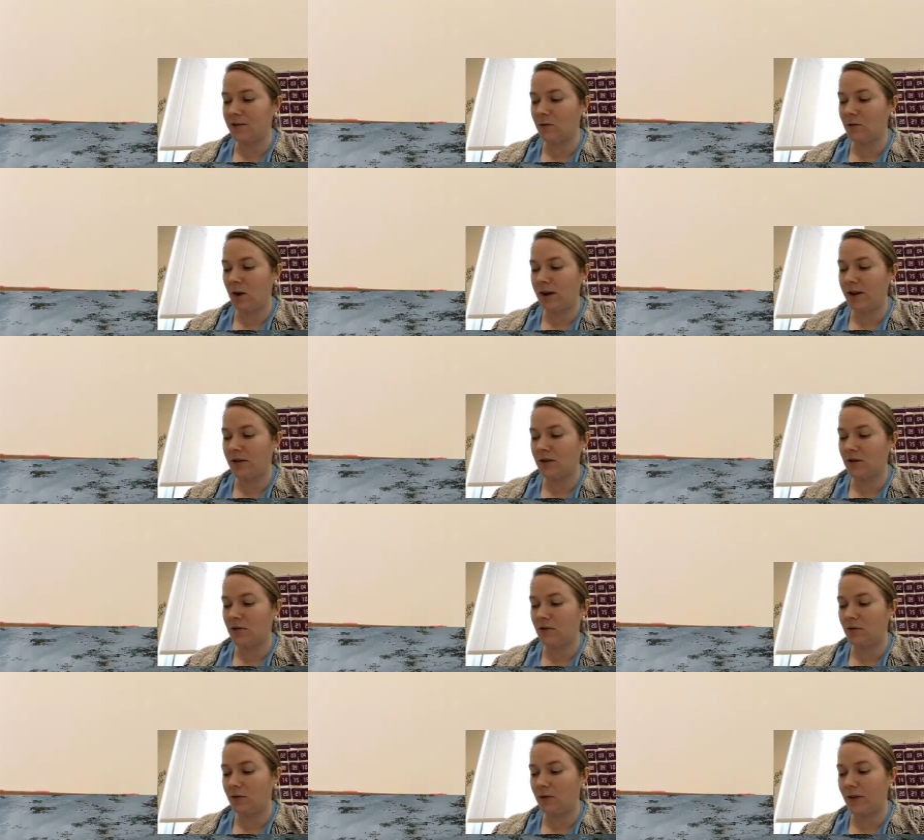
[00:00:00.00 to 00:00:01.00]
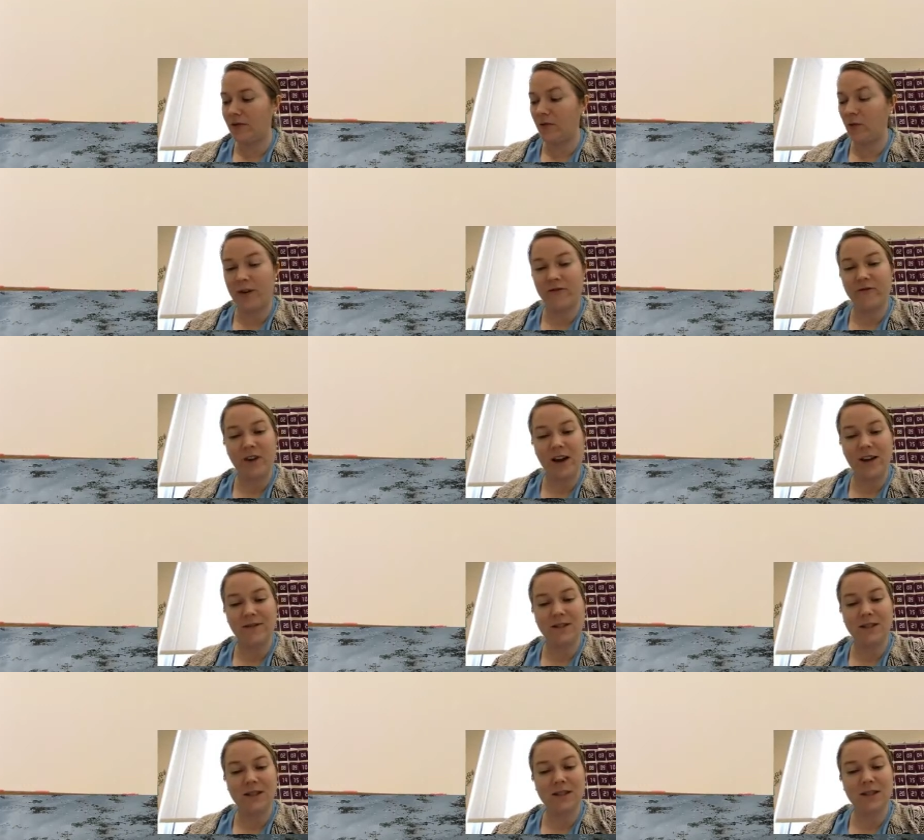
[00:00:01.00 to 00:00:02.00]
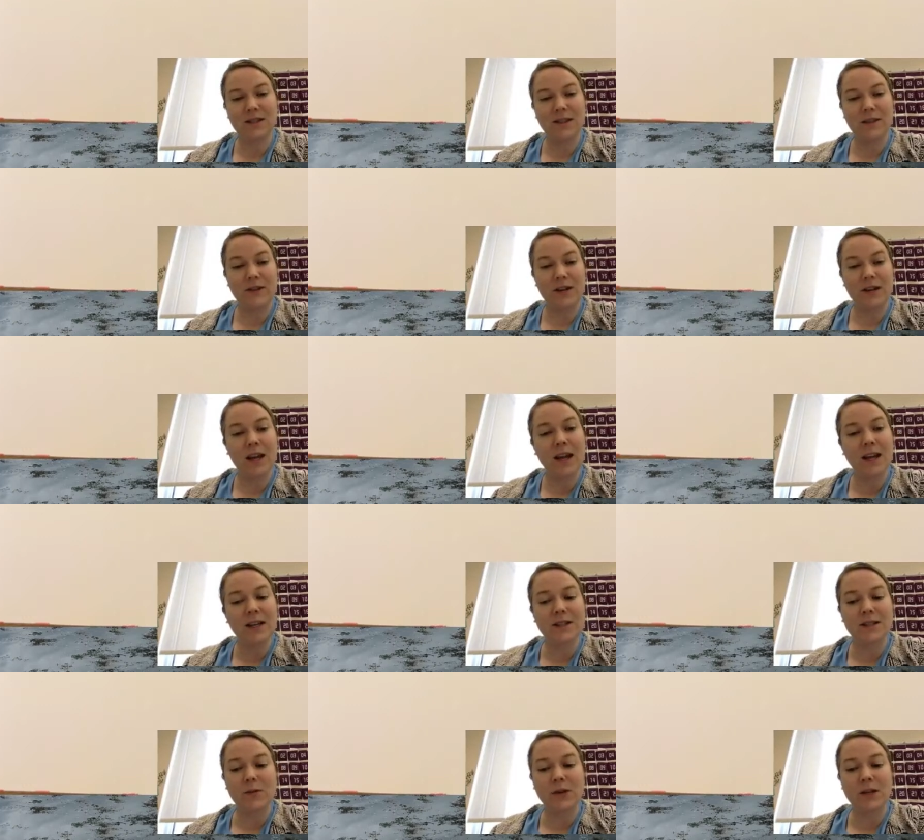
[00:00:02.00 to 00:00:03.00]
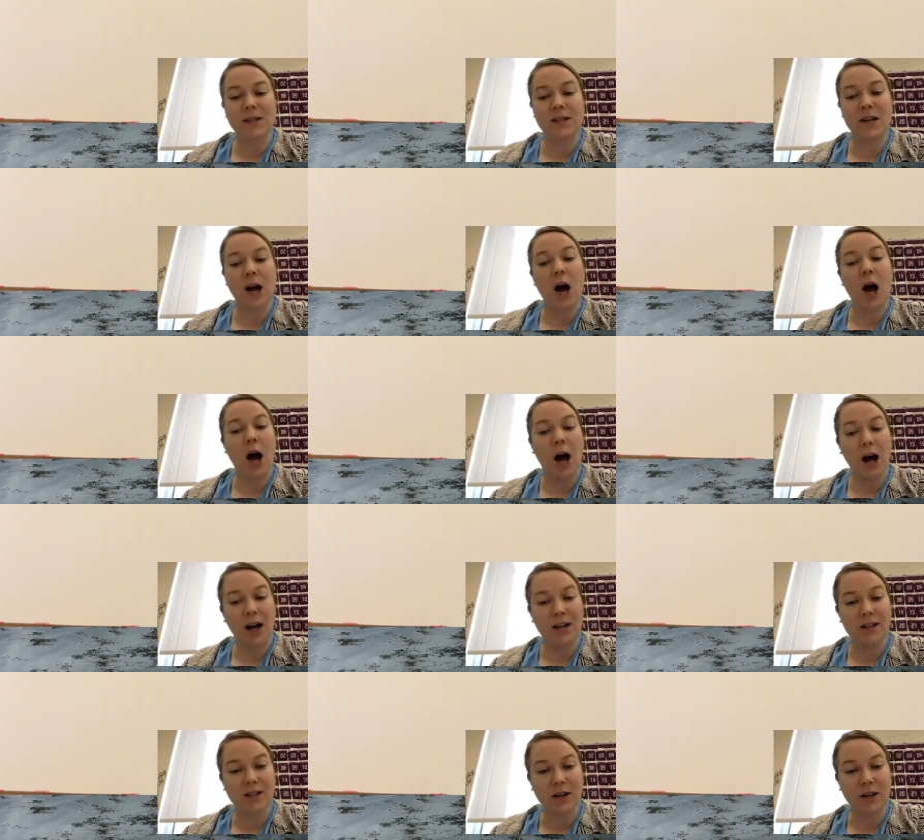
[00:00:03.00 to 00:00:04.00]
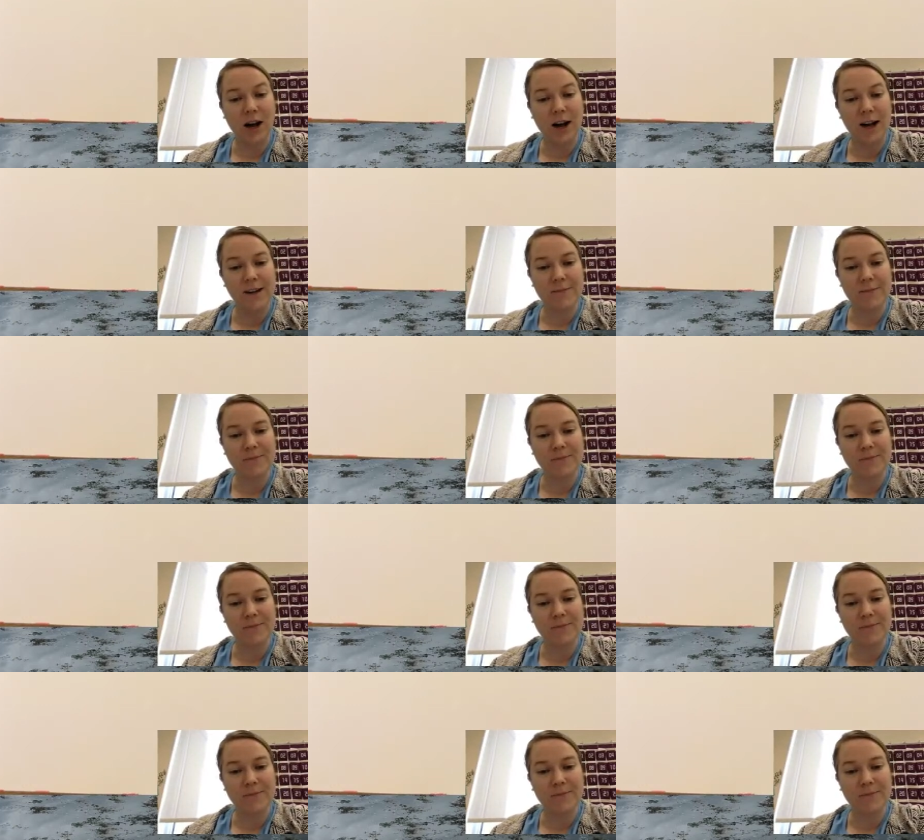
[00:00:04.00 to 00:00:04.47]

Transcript: 1, 2, 3, 4, 5, 6, 7, 8. So it is an octagon.